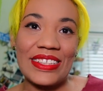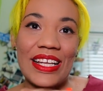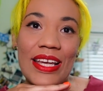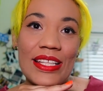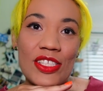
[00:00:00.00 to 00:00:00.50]

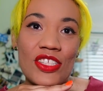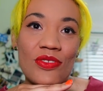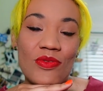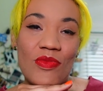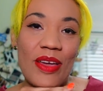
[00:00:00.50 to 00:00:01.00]
It
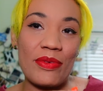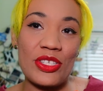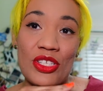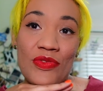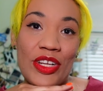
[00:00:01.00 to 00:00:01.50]

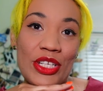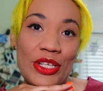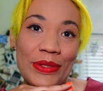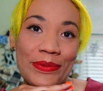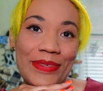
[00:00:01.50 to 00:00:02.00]
was just fun to
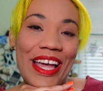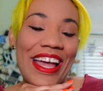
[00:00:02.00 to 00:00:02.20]
do.